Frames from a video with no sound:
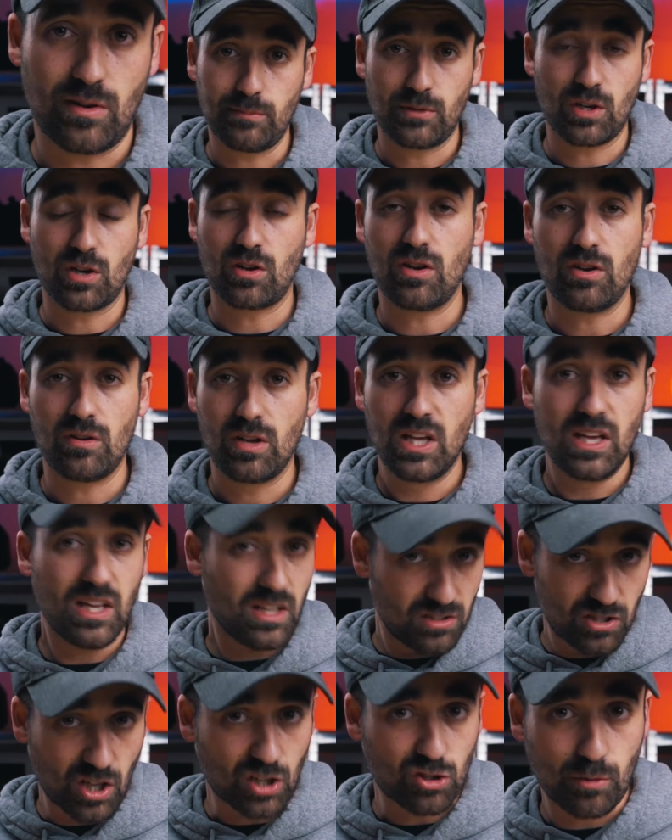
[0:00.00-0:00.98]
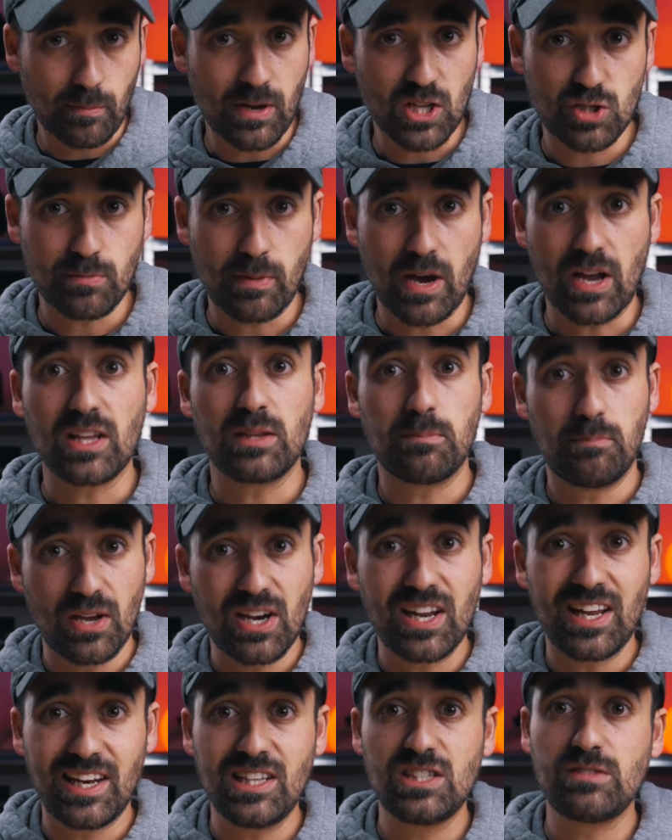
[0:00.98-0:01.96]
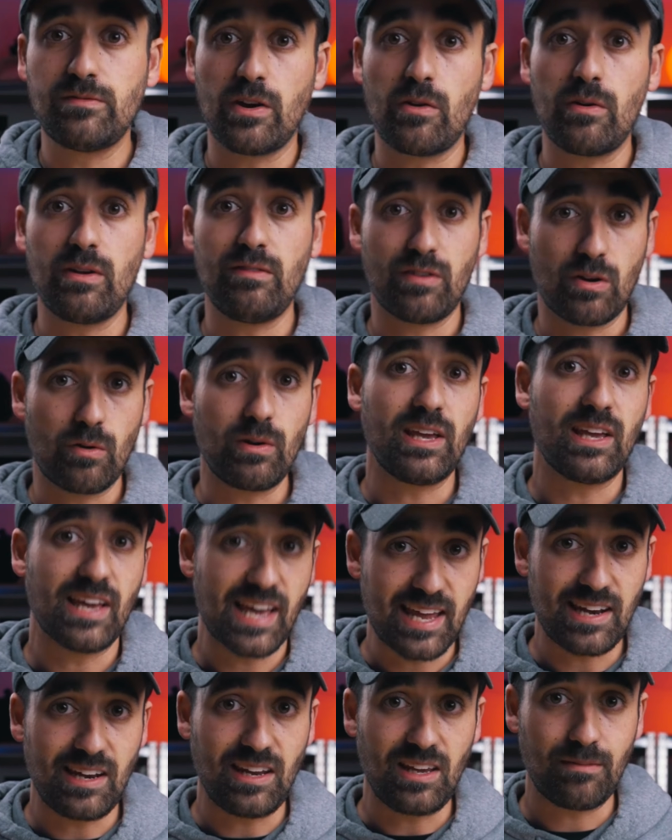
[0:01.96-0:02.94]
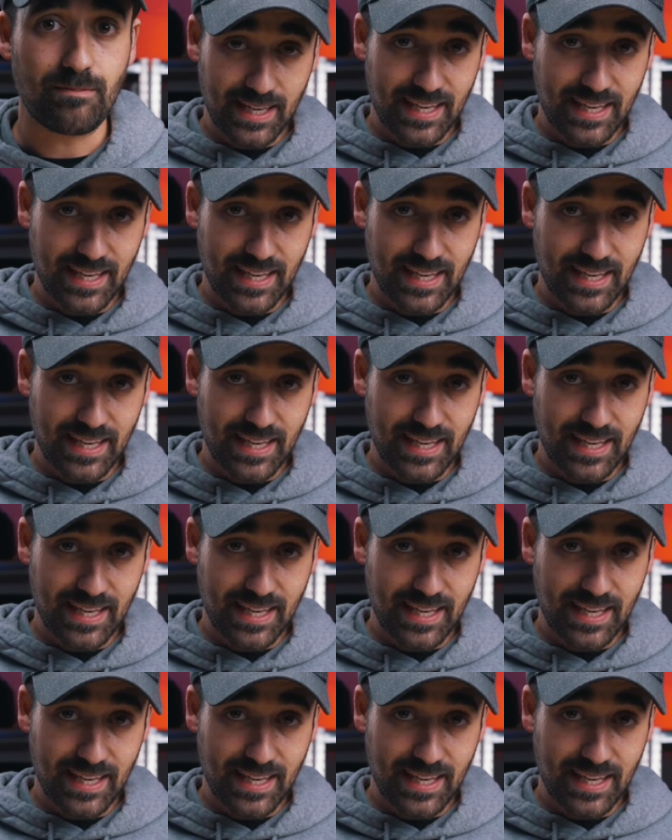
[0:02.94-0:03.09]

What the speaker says: I'm not going to talk too much about it, but it is very, very handy.